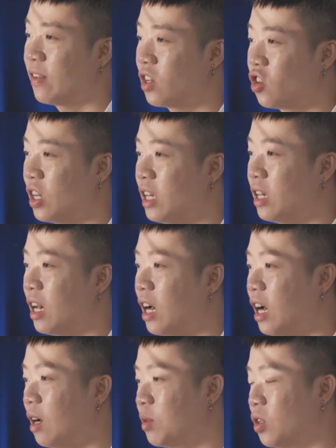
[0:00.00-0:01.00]

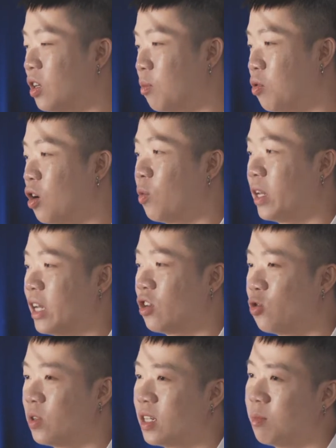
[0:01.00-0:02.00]
eventually up to the point when
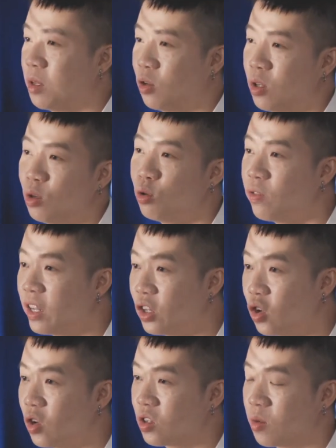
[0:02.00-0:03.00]
they're choosing between 2
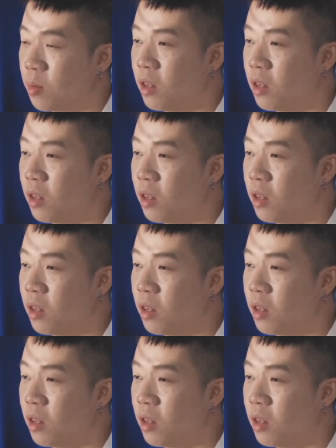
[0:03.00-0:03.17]
vendors or